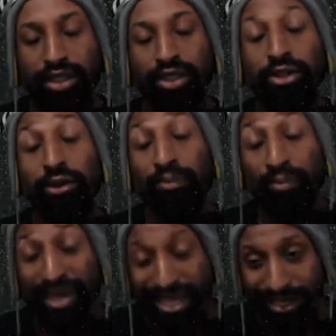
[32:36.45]
You're a
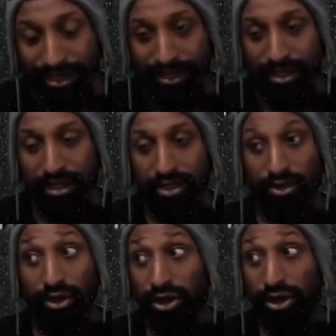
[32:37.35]
beast.
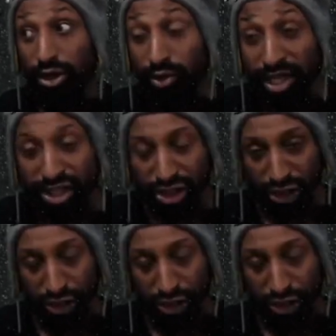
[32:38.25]
You're a creature.